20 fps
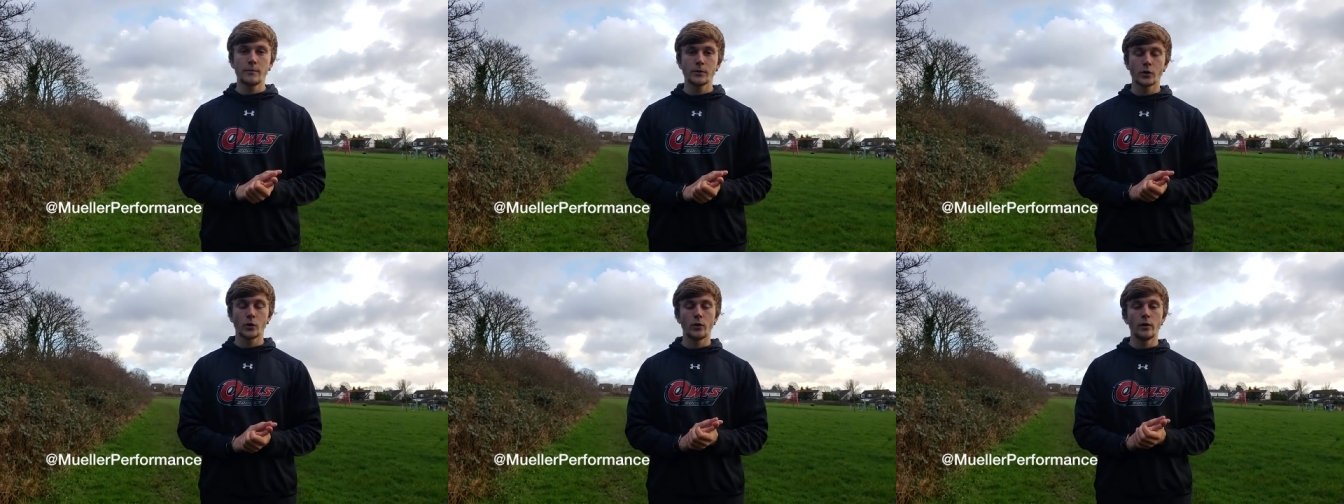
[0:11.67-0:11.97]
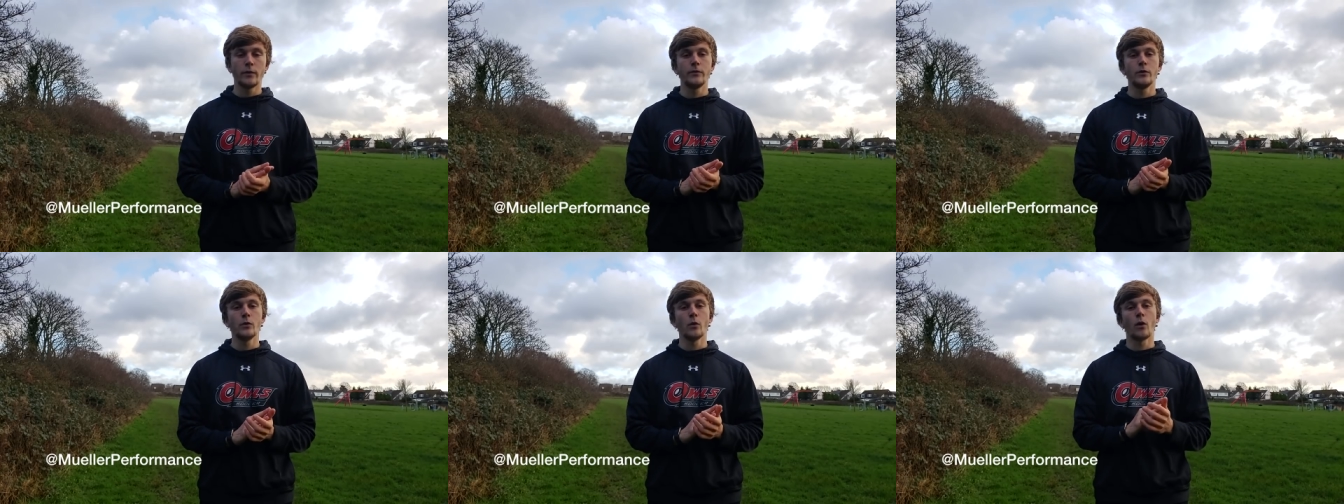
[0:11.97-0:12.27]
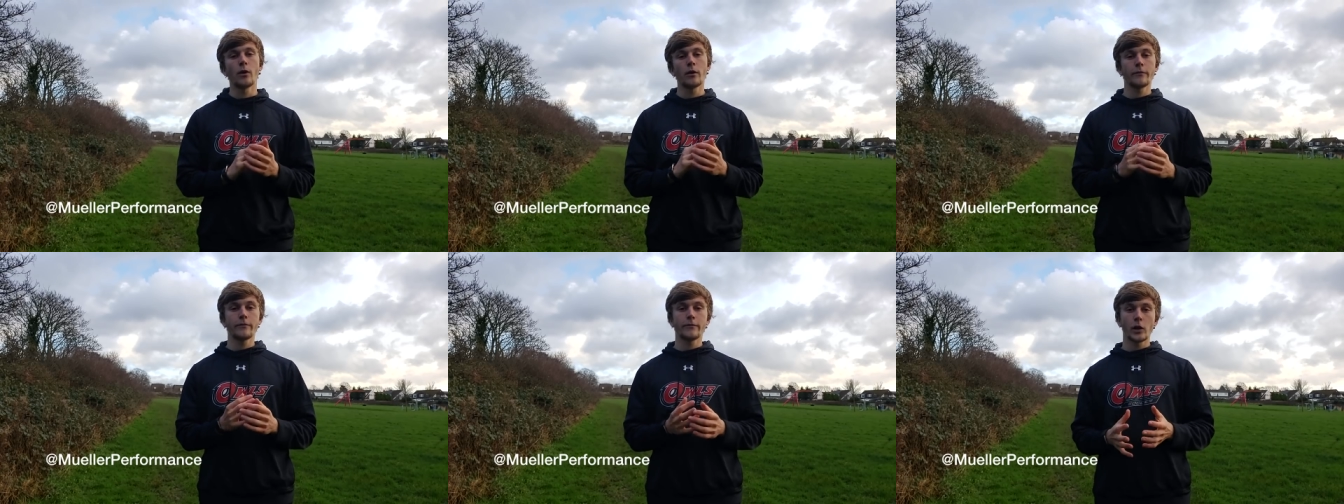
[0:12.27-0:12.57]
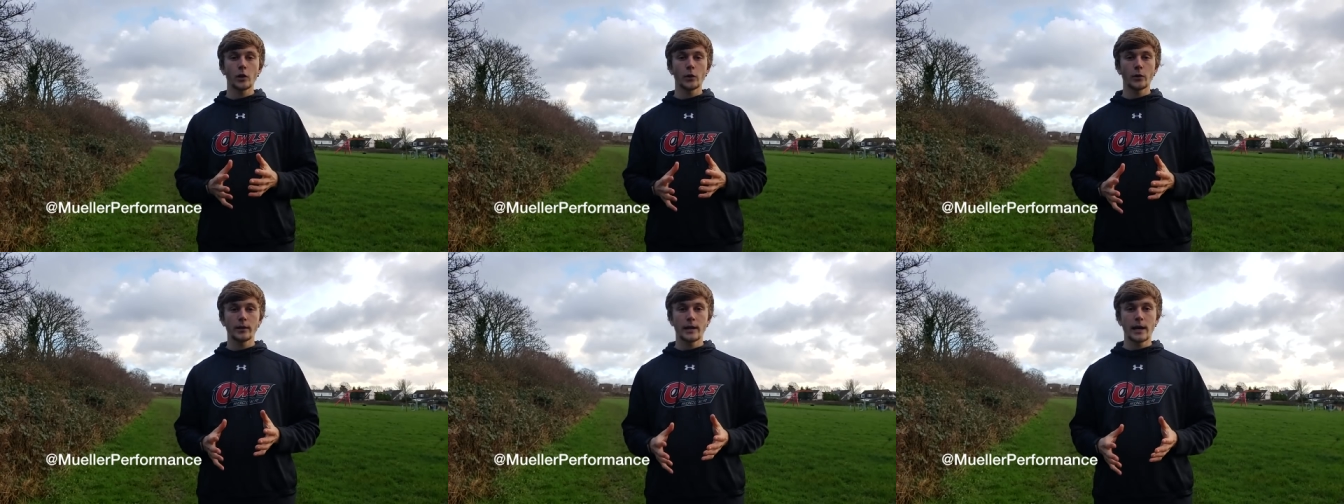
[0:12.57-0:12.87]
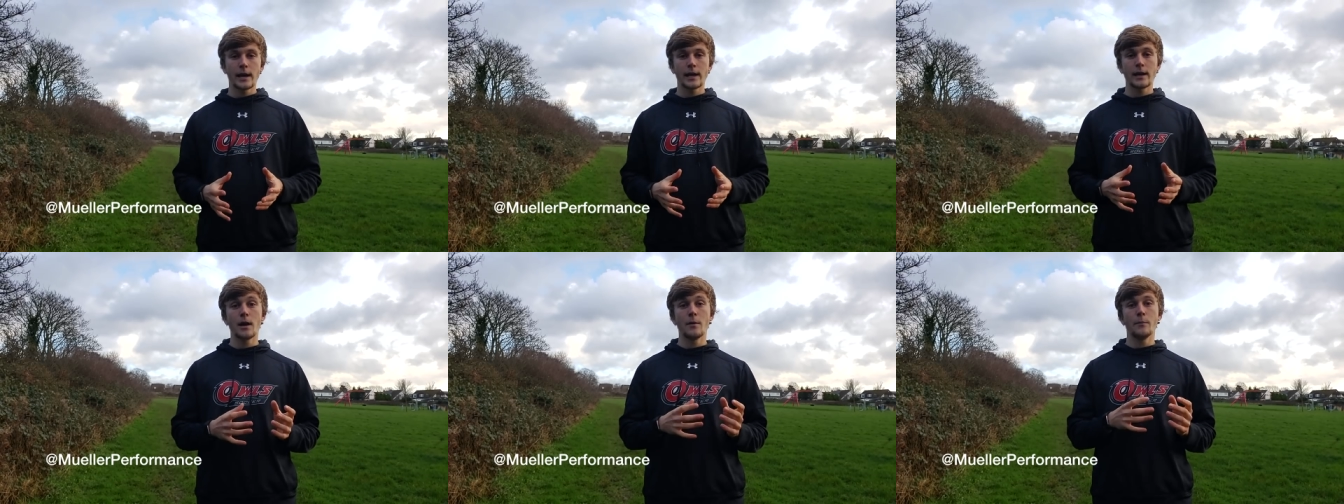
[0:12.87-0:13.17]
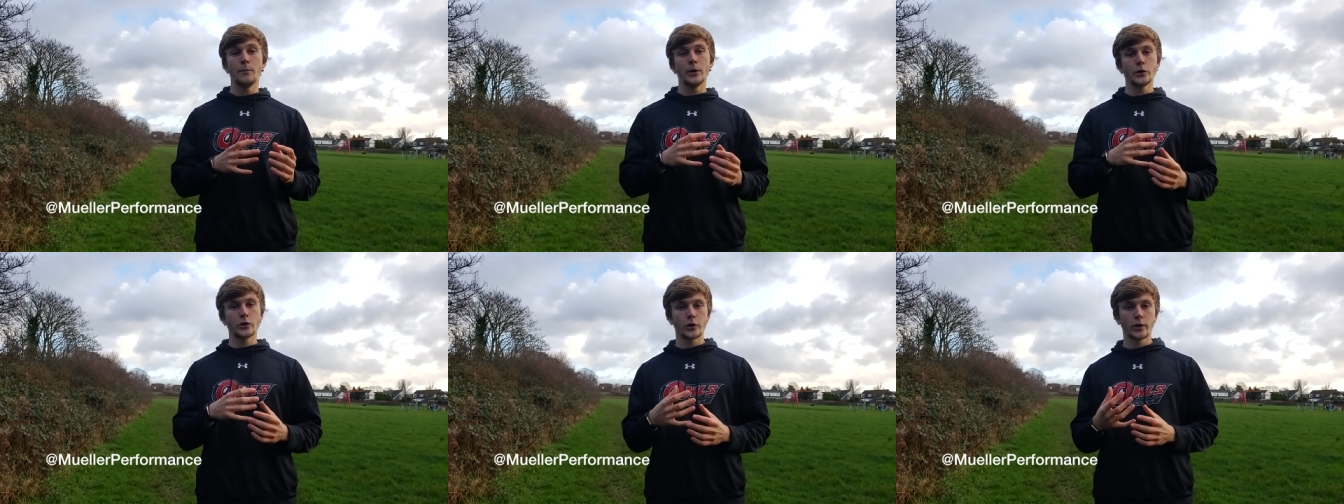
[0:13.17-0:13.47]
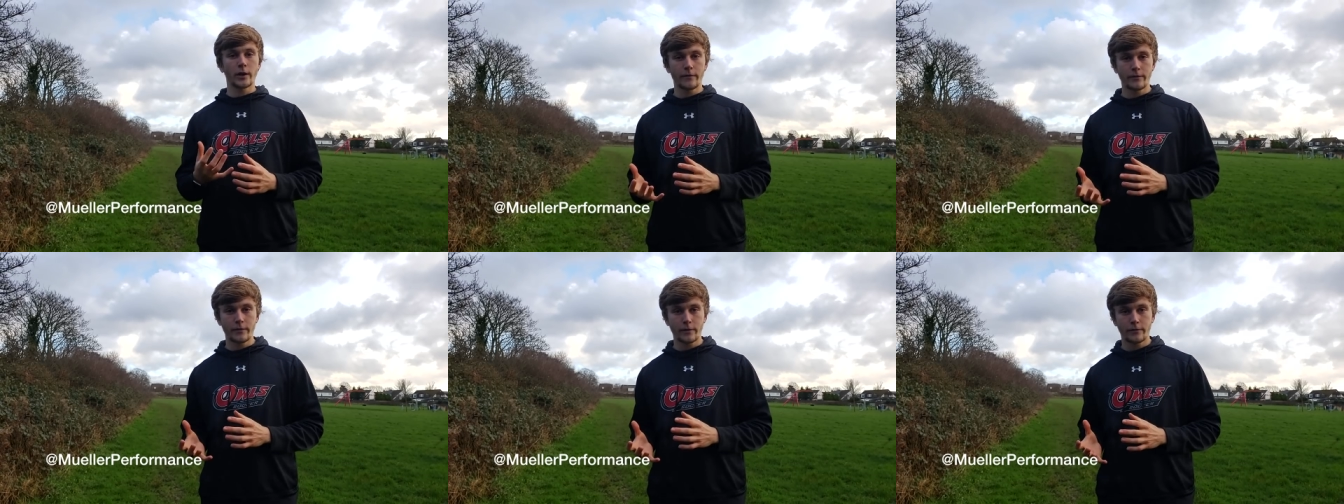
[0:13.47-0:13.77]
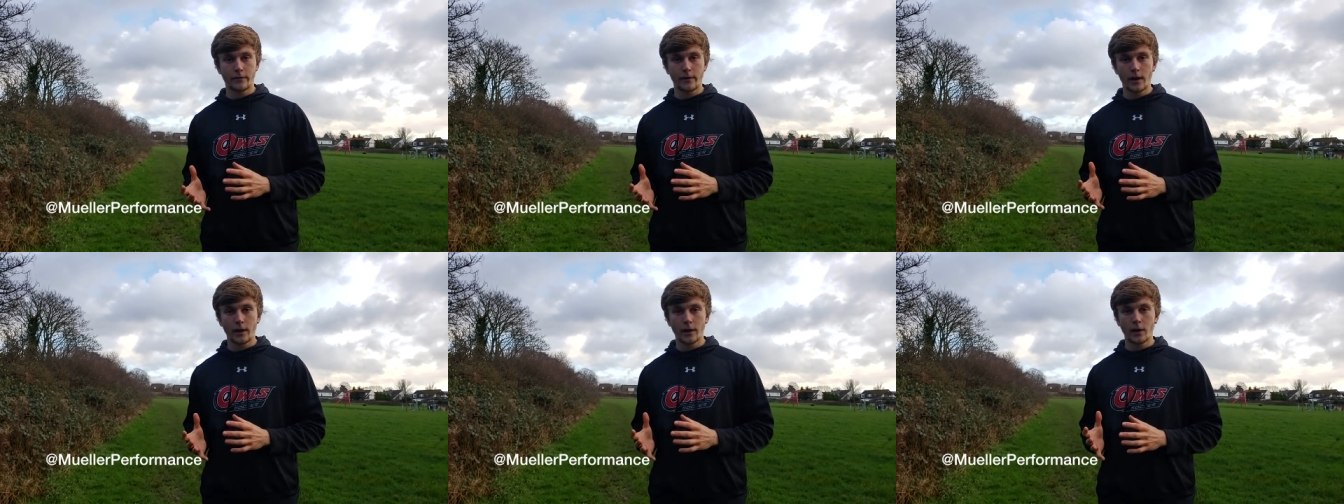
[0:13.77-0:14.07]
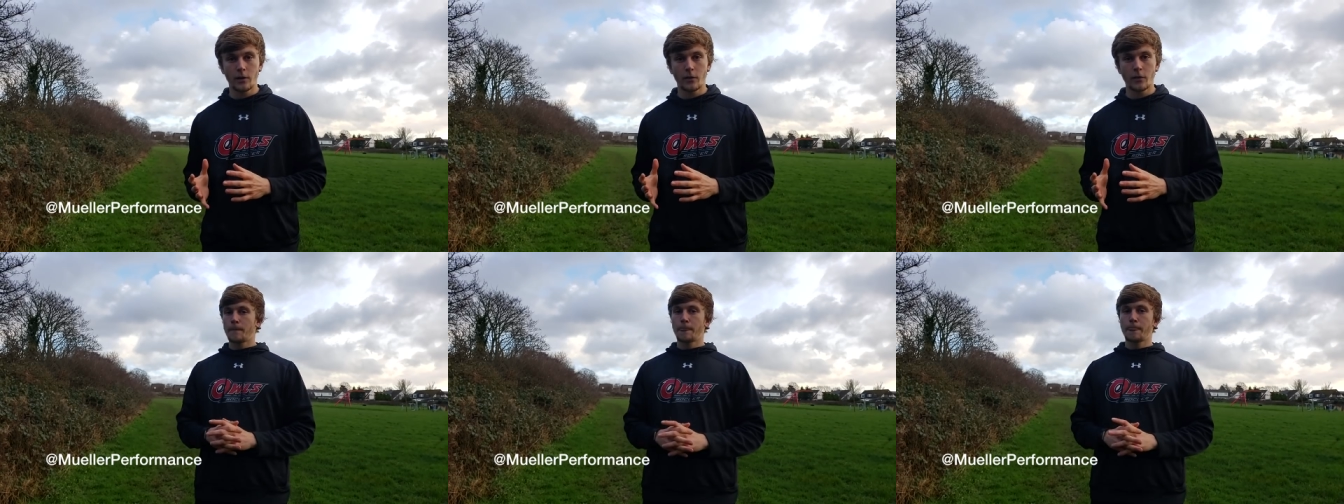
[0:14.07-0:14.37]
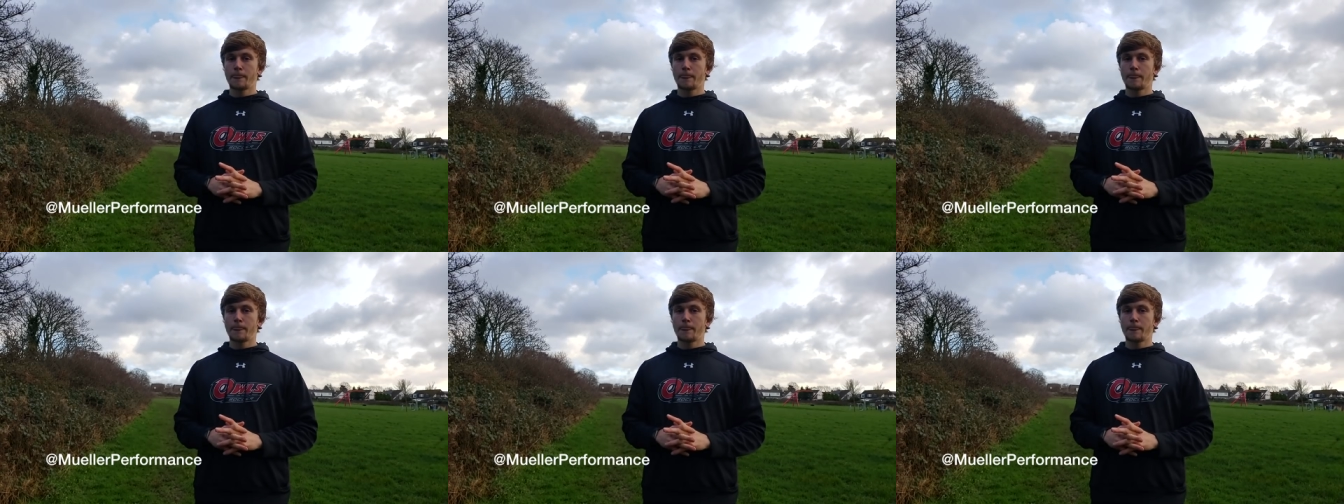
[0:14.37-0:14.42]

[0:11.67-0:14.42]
so if you aren't following that, be sure to give it a follow.